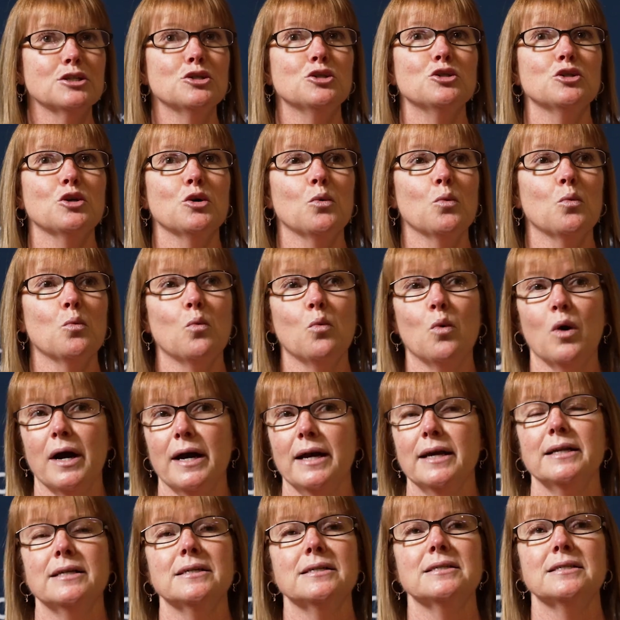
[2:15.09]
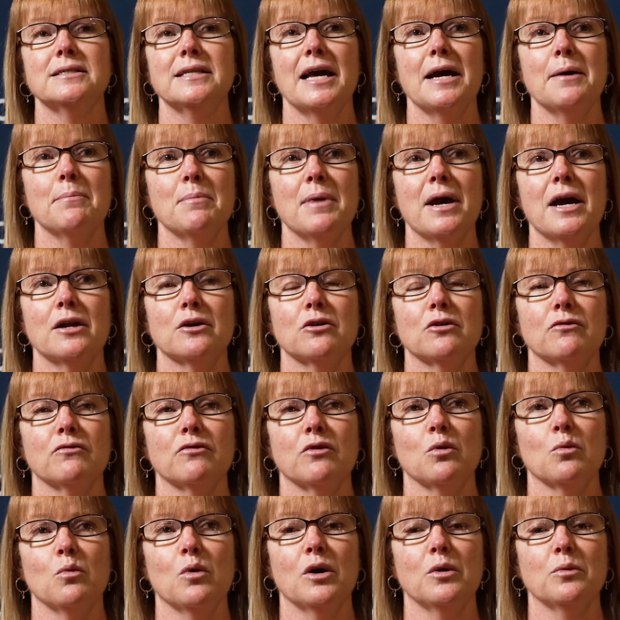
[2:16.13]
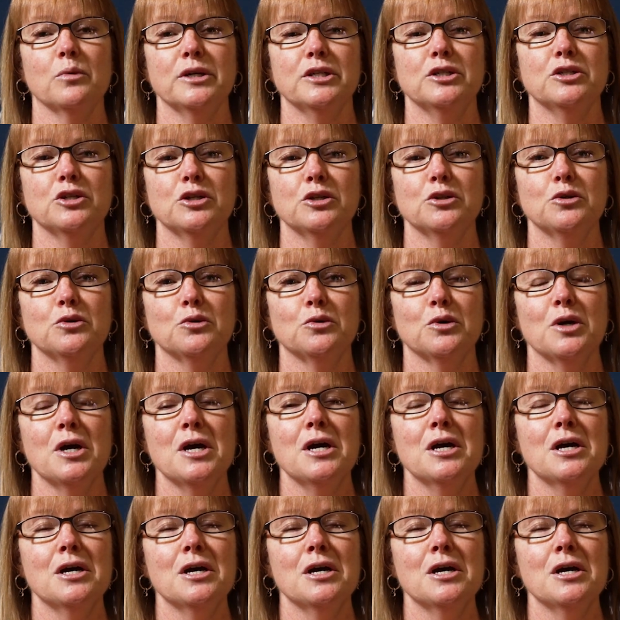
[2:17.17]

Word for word: So why does that matter for what we do?